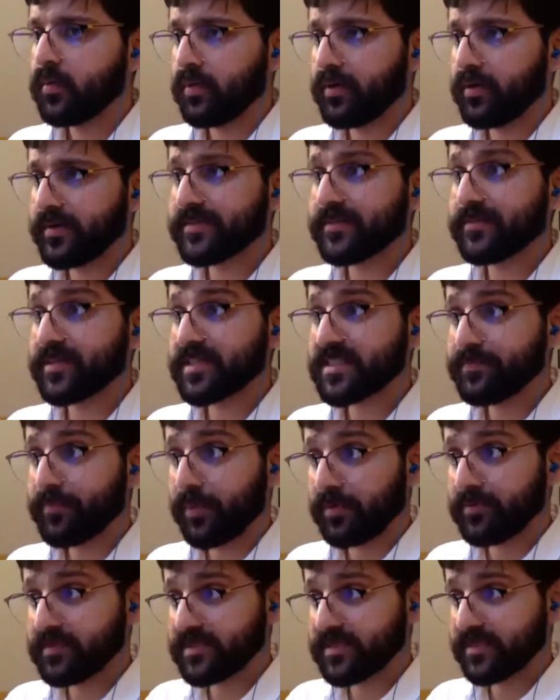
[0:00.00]
whereas a
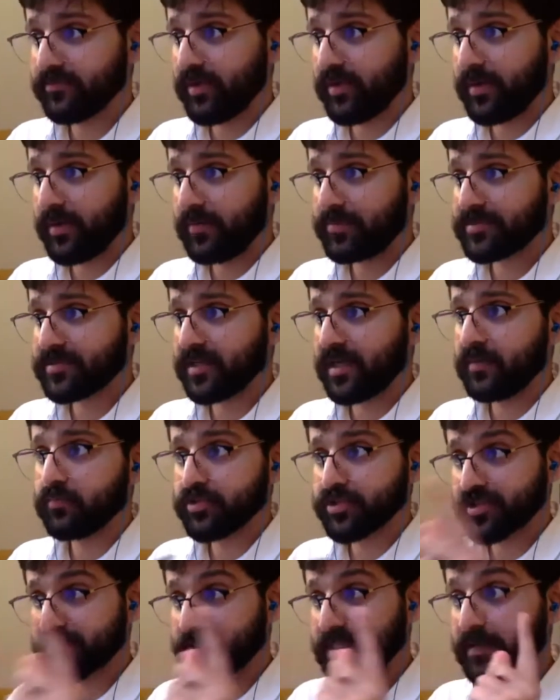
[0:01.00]
responsive website
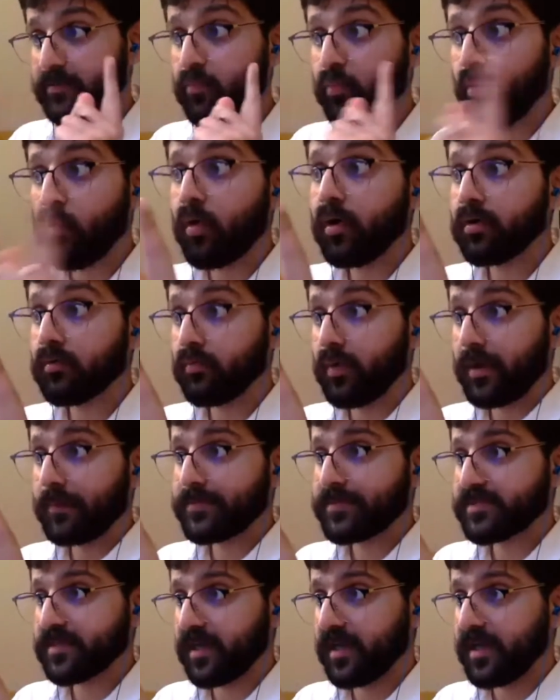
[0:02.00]
would just have one
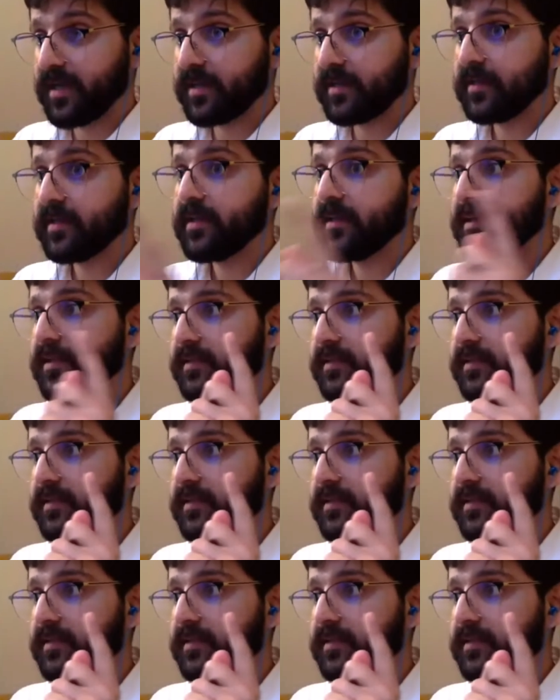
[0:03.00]
website